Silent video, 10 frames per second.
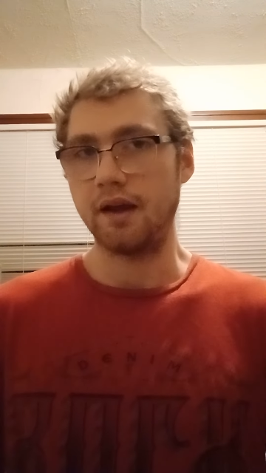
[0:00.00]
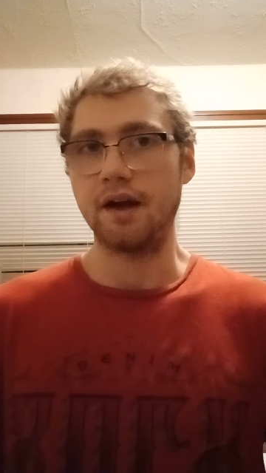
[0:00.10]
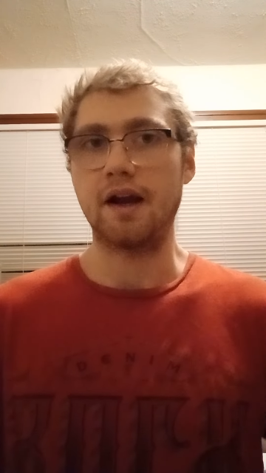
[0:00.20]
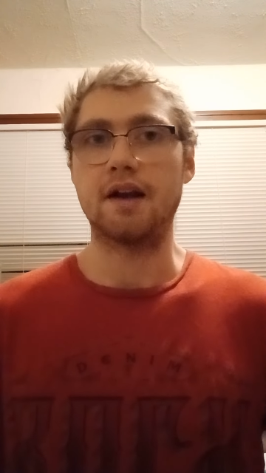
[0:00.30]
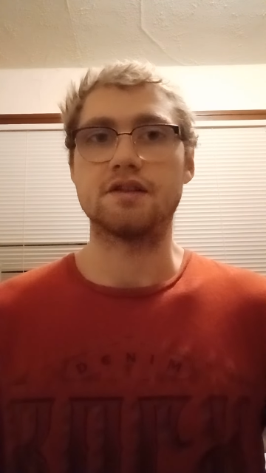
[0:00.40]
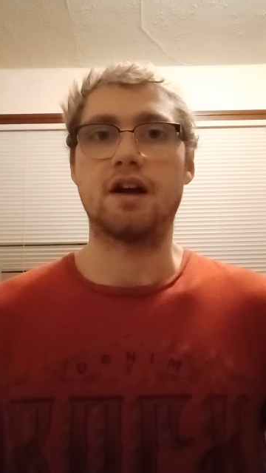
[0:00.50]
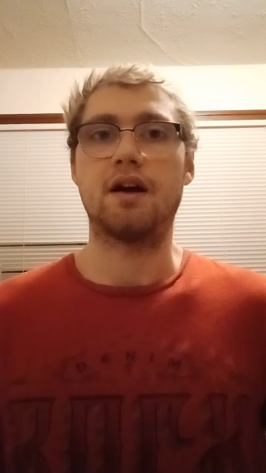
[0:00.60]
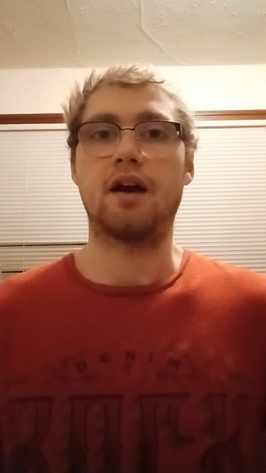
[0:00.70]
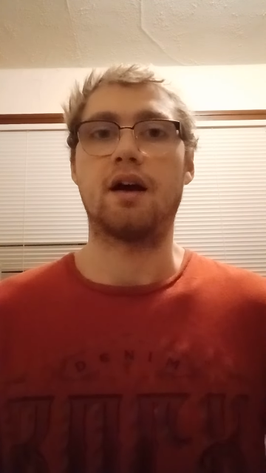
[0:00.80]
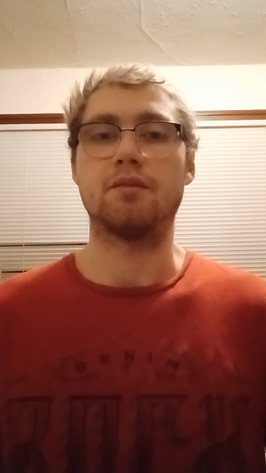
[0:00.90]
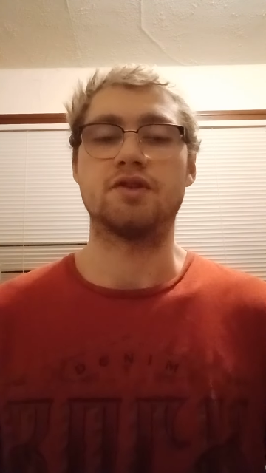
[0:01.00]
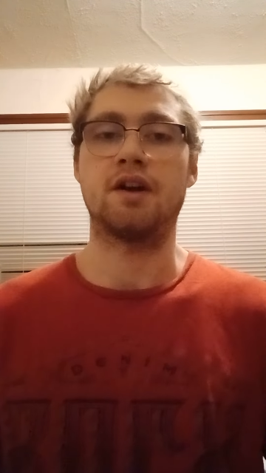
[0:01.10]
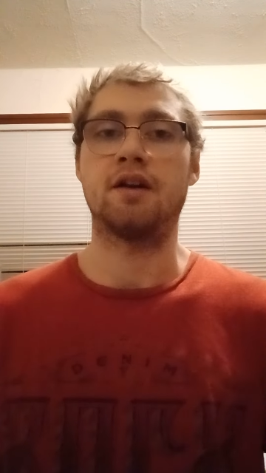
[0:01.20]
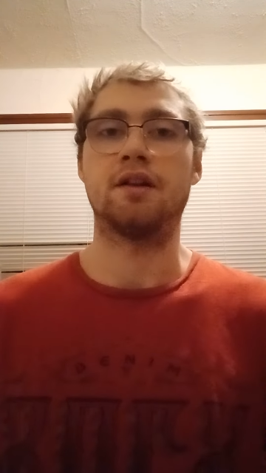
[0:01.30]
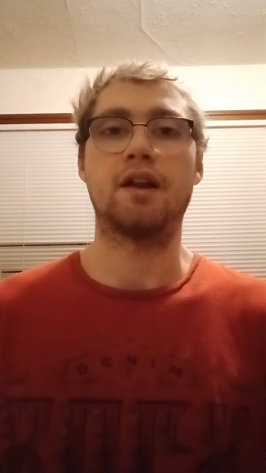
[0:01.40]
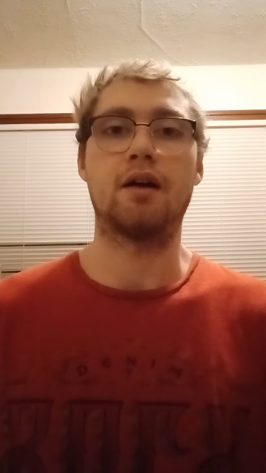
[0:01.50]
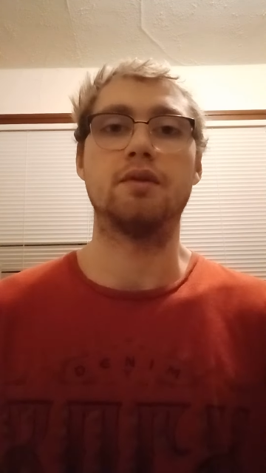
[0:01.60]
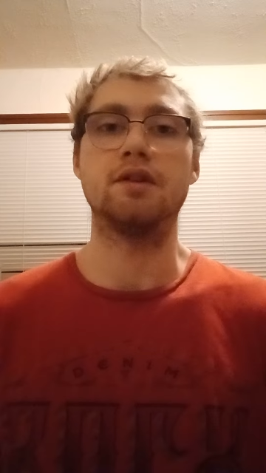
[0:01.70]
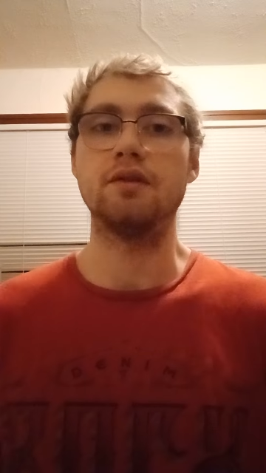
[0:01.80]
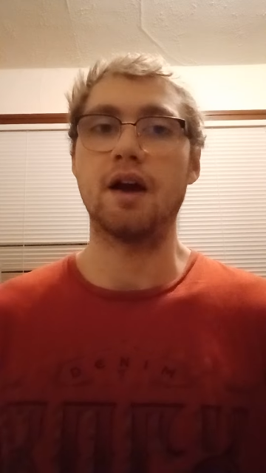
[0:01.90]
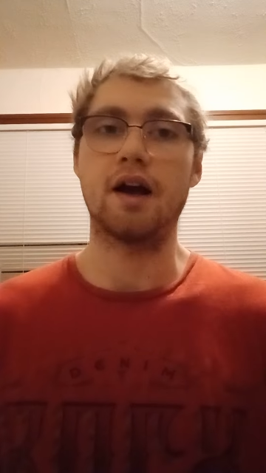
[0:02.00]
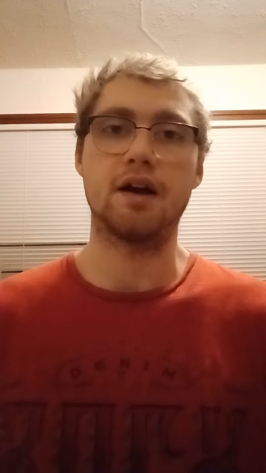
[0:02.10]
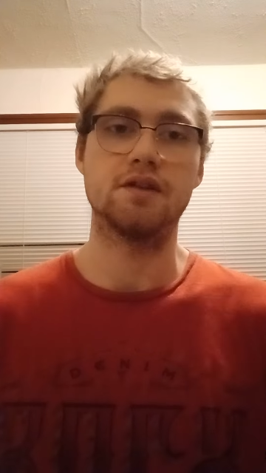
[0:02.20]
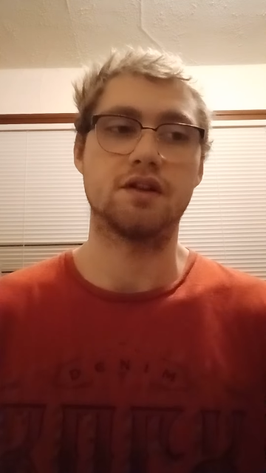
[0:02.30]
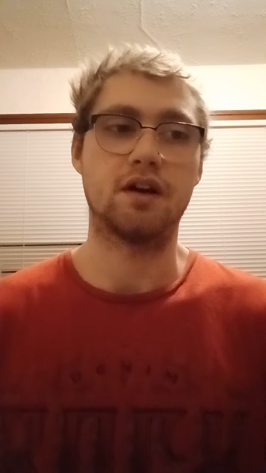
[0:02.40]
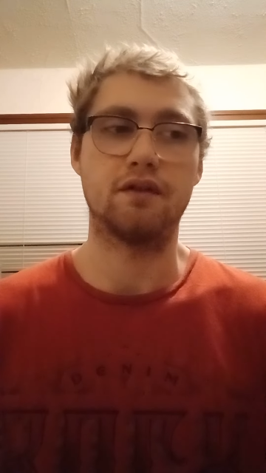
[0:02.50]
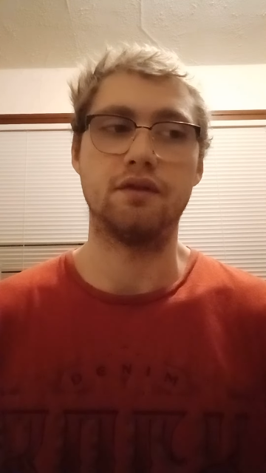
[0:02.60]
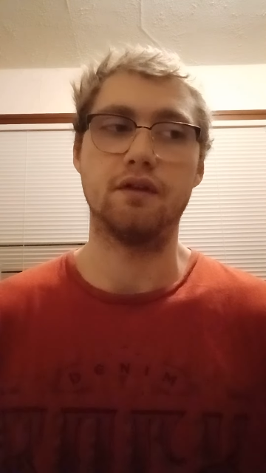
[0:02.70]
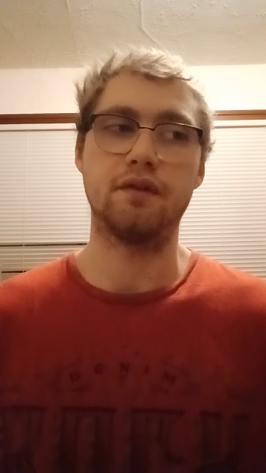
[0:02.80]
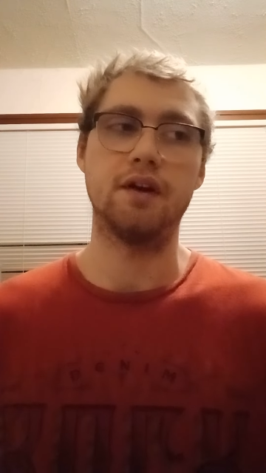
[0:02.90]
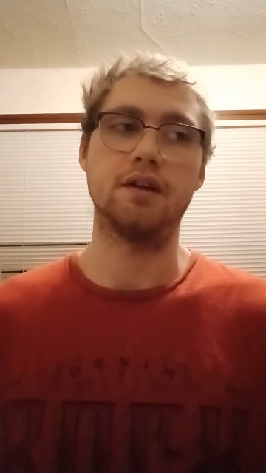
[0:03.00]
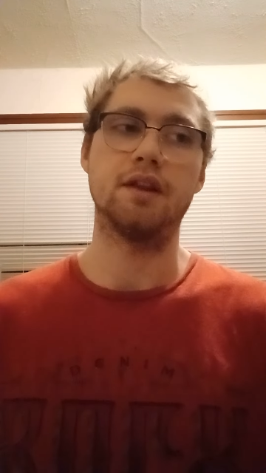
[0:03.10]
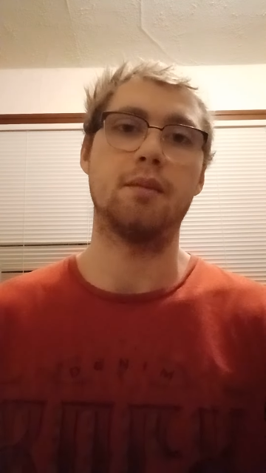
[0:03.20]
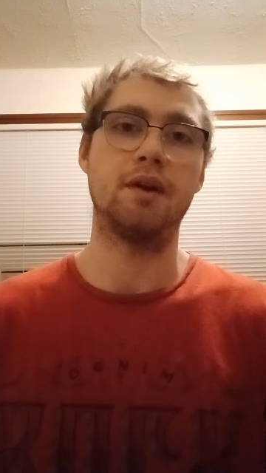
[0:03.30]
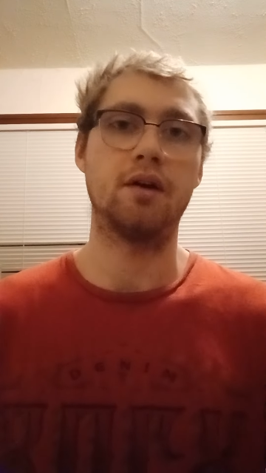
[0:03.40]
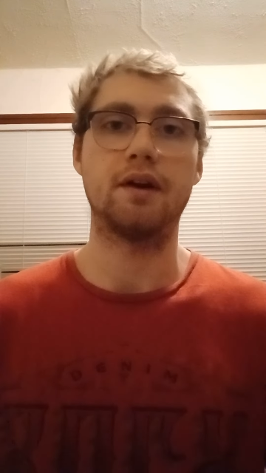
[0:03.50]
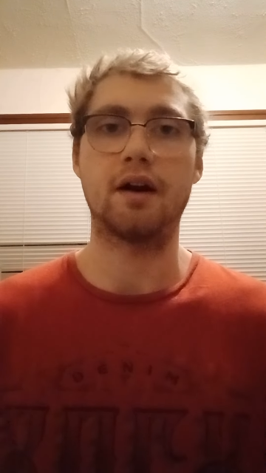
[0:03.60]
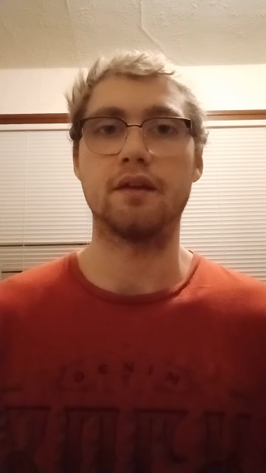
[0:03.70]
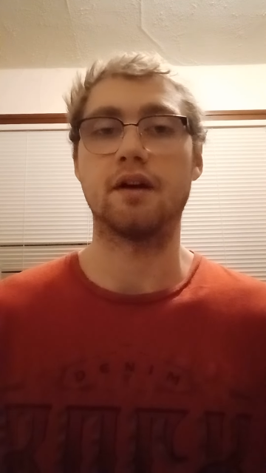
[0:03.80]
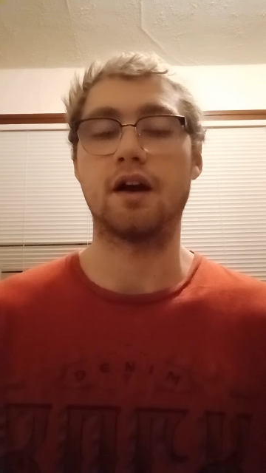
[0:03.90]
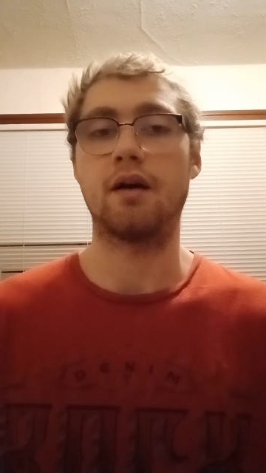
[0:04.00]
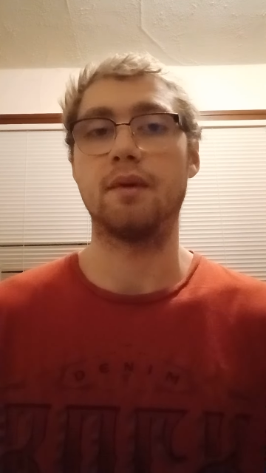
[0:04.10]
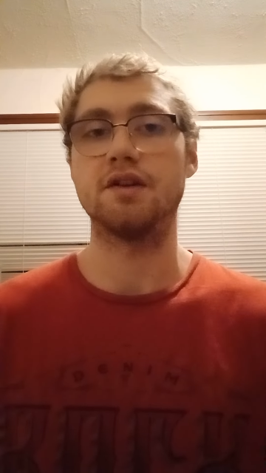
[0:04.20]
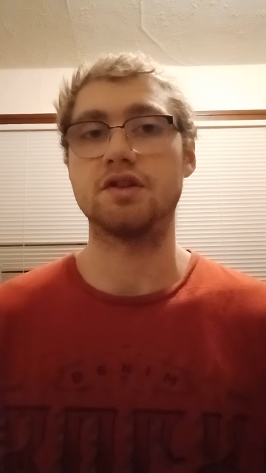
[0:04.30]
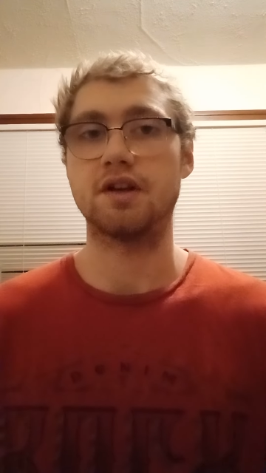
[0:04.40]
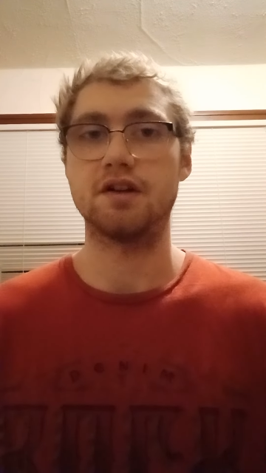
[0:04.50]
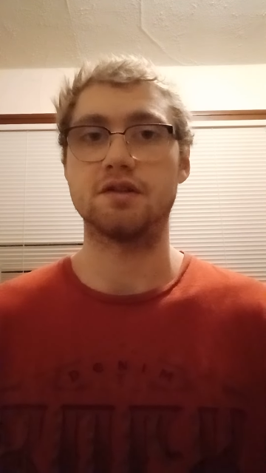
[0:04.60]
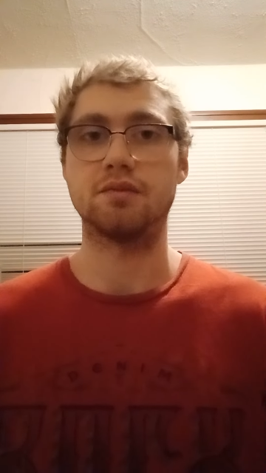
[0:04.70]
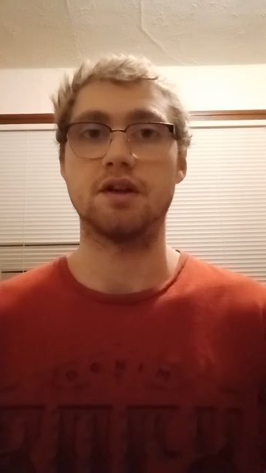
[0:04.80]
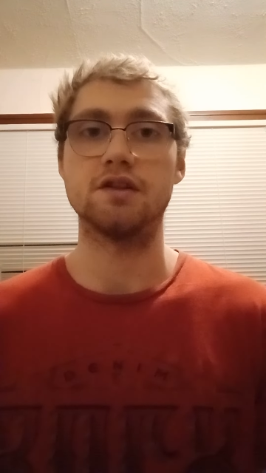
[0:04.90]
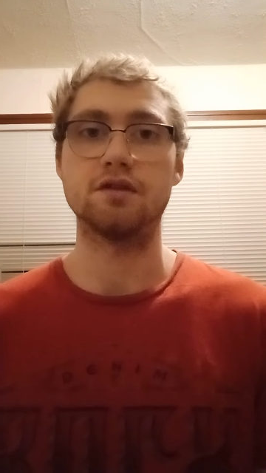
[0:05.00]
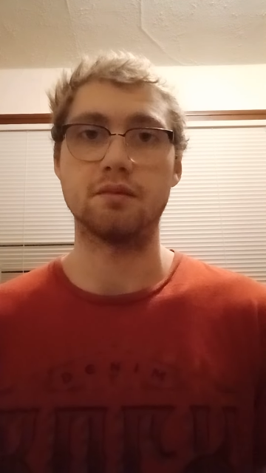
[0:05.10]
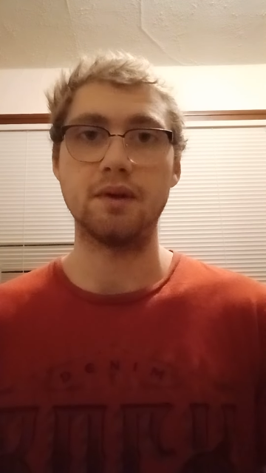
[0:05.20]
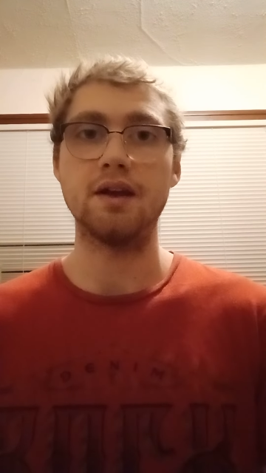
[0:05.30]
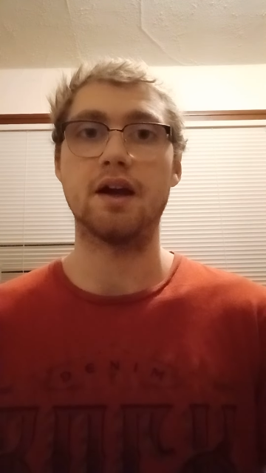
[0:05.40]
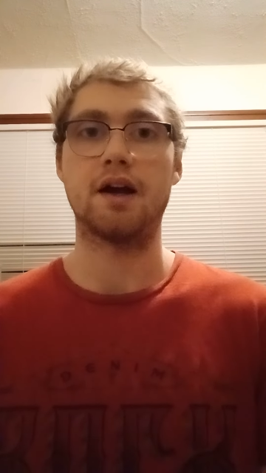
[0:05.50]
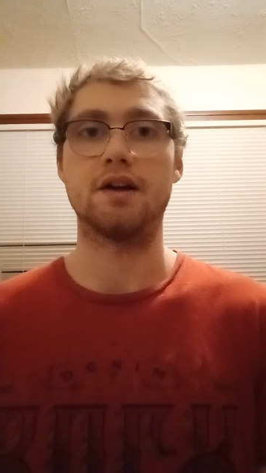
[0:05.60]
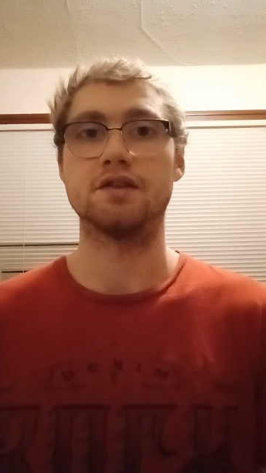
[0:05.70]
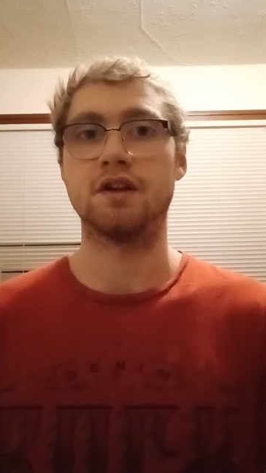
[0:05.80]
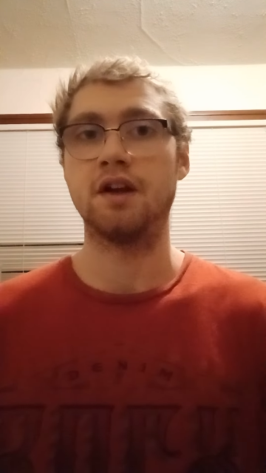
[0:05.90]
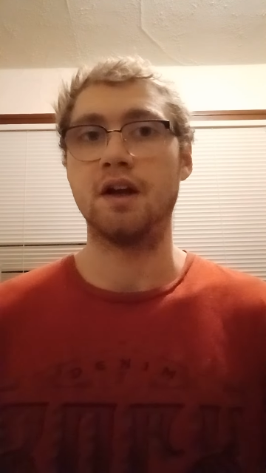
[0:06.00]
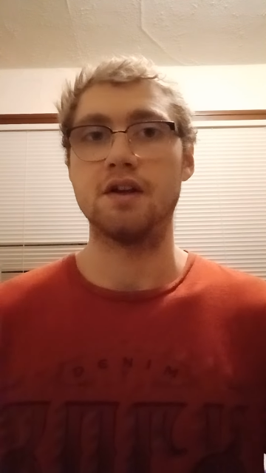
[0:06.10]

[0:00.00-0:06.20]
yeah, guys, I'm sharing a lot with you guys. Feel free to let me know down in the comments, share some things with me, guys.